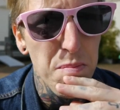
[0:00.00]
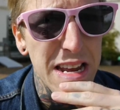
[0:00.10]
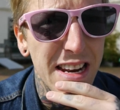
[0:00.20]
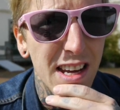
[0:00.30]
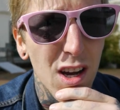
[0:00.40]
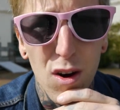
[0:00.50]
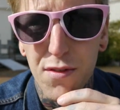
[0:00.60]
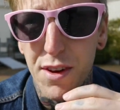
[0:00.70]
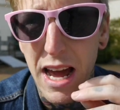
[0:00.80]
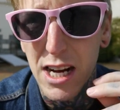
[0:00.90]
meeting
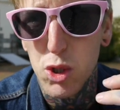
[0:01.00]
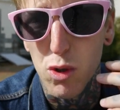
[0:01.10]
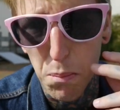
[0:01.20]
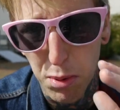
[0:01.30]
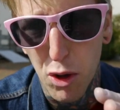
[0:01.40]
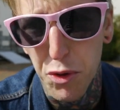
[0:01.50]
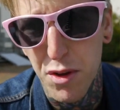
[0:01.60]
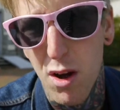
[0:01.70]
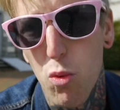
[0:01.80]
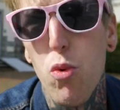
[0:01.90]
of an actual
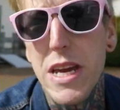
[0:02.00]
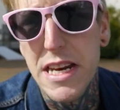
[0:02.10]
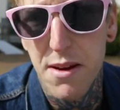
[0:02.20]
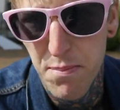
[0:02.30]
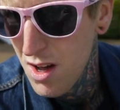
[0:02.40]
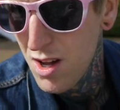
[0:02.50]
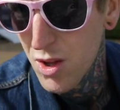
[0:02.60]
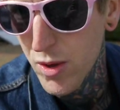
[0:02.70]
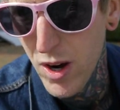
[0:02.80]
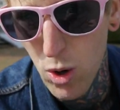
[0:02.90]
blunt of weed.
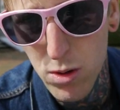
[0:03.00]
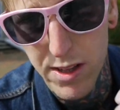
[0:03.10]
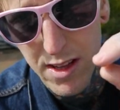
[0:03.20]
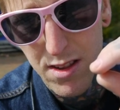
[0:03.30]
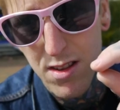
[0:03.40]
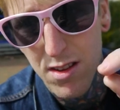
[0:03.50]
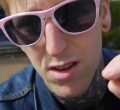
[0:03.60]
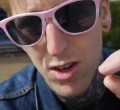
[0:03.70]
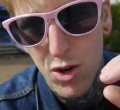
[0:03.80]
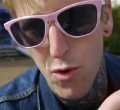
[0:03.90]
So I hold this
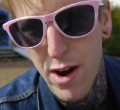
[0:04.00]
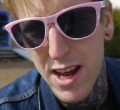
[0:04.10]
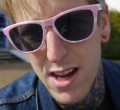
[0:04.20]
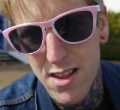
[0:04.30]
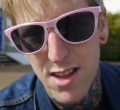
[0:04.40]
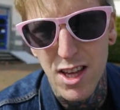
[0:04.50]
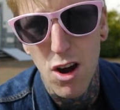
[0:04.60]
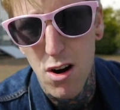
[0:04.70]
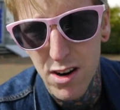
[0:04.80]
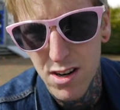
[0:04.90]
gray
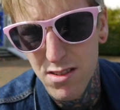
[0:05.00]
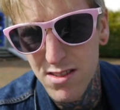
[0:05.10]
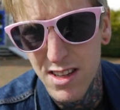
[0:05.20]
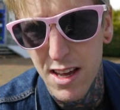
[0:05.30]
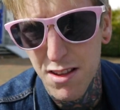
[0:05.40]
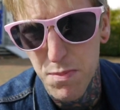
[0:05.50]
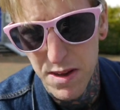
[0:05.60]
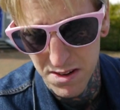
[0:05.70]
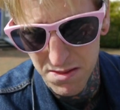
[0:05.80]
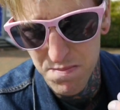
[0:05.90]
cigar that's
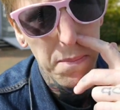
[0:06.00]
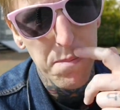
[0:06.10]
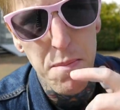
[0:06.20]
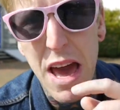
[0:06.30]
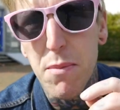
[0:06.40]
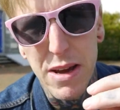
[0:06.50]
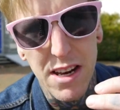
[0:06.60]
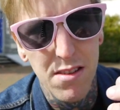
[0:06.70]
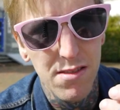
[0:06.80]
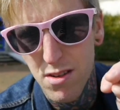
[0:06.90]
been
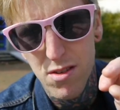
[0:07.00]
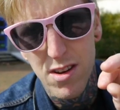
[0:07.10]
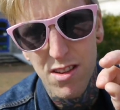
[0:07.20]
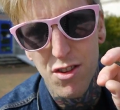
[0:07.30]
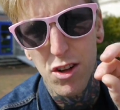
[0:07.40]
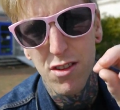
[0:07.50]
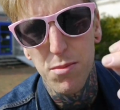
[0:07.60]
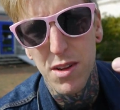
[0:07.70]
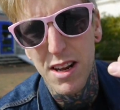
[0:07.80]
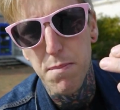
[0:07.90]
man-made. It's not
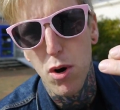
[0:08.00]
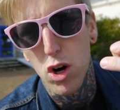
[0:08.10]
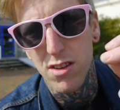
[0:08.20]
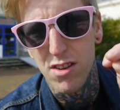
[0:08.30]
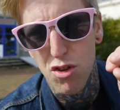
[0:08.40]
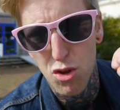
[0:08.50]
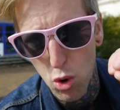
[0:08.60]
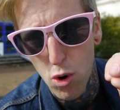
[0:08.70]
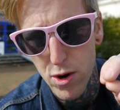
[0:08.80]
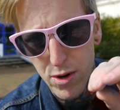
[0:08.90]
something they bought in the
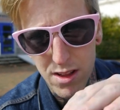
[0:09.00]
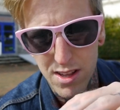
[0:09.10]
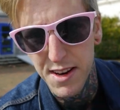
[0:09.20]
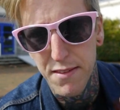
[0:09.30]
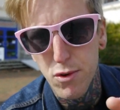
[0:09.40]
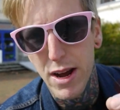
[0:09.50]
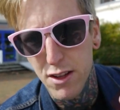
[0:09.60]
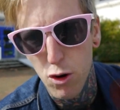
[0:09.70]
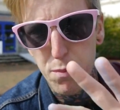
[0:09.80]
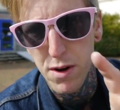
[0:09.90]
store. You can see they've
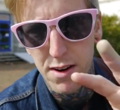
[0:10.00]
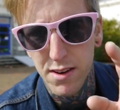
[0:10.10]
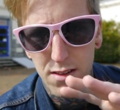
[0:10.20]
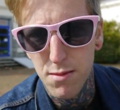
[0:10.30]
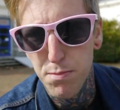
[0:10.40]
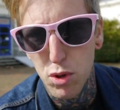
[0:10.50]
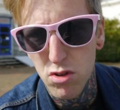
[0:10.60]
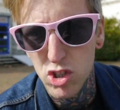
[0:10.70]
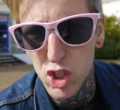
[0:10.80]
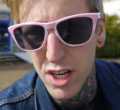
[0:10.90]
cracked it open and put
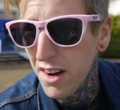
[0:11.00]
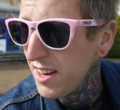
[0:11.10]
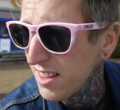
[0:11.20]
some shit in